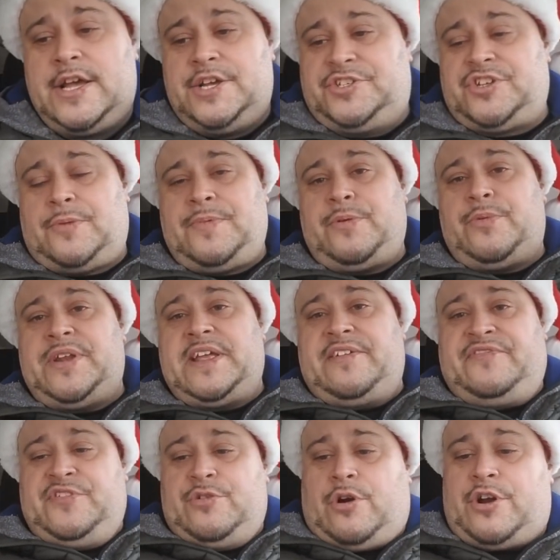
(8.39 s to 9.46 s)
So I'll be reading a
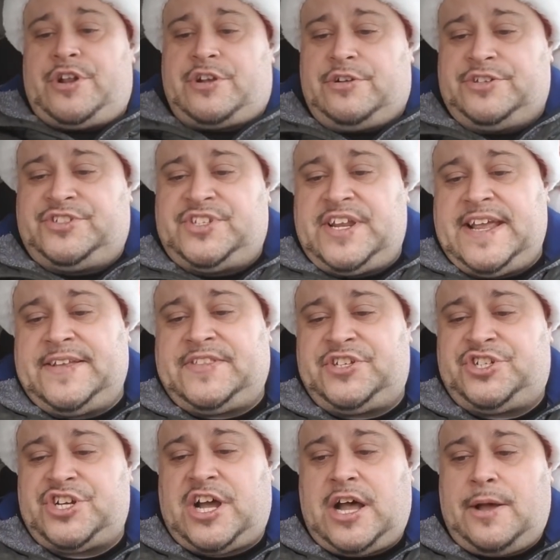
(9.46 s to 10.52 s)
few articles today at the
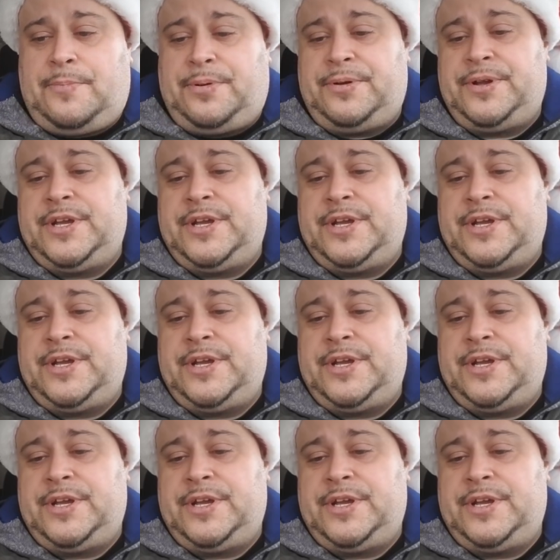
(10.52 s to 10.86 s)
shop.